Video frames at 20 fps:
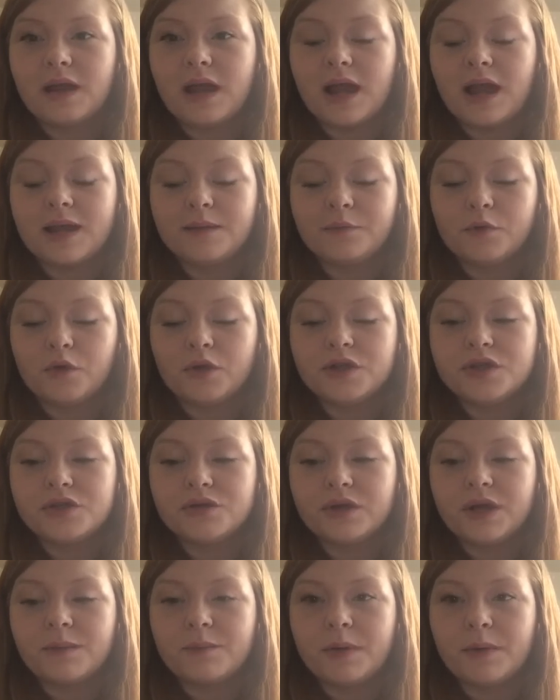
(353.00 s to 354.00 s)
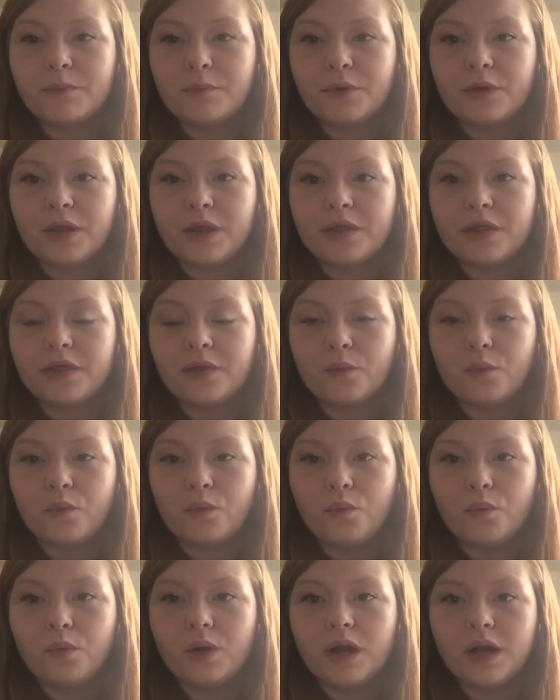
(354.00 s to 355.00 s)
I'm going to come up with
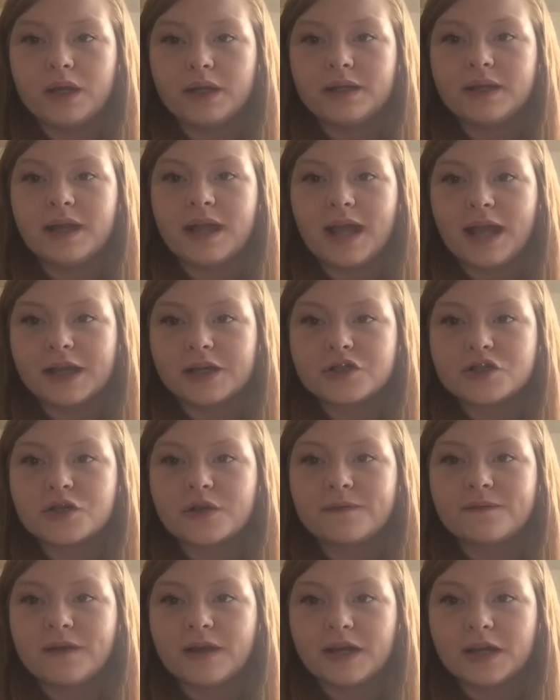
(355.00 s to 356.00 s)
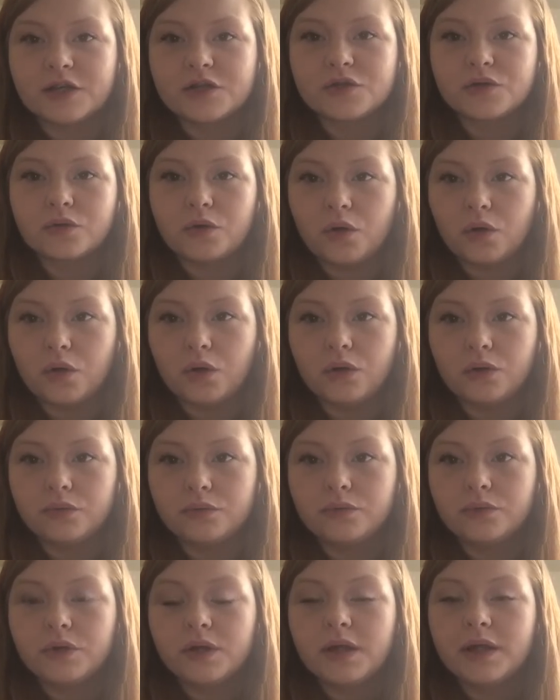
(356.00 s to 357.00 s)
one extra financial goal
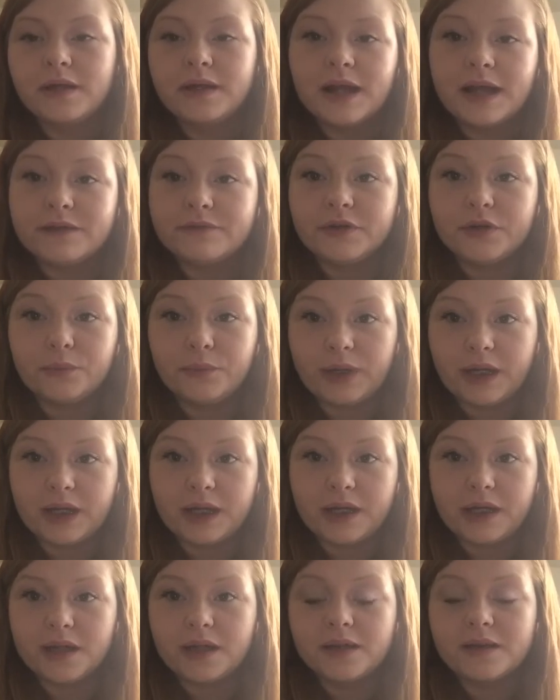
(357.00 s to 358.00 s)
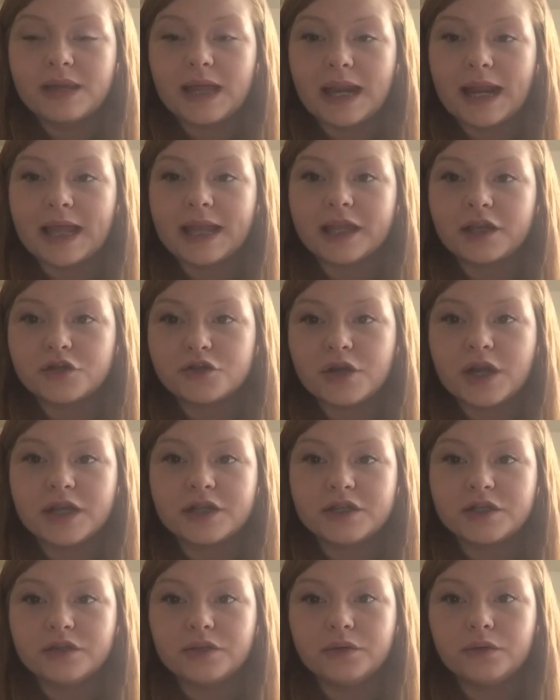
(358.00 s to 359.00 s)
every week that I can try
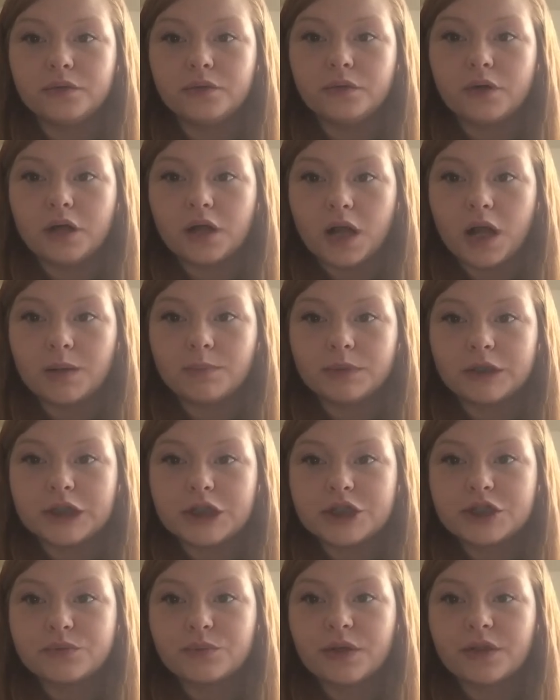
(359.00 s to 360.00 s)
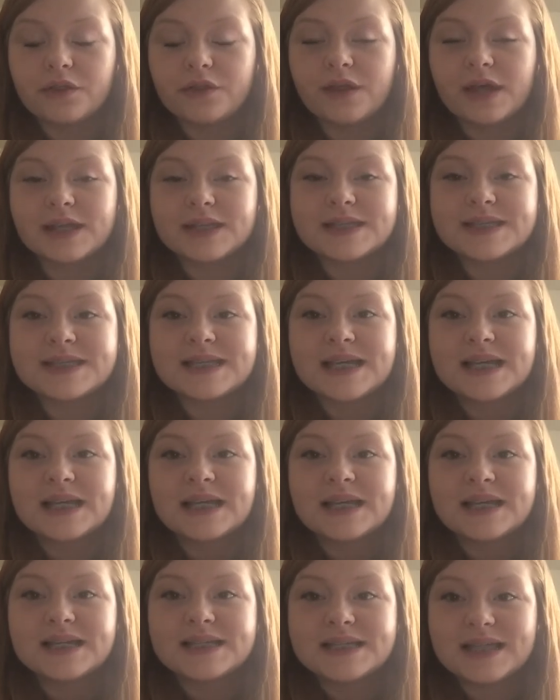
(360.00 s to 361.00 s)
to accomplish, whether that's
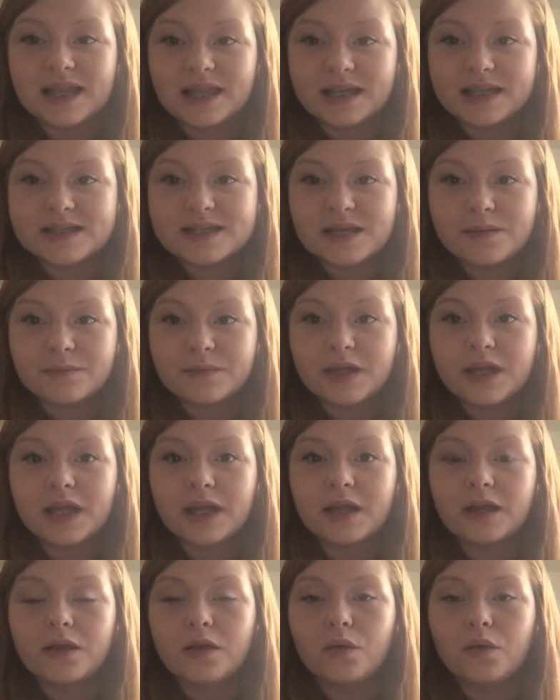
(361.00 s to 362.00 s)
selling something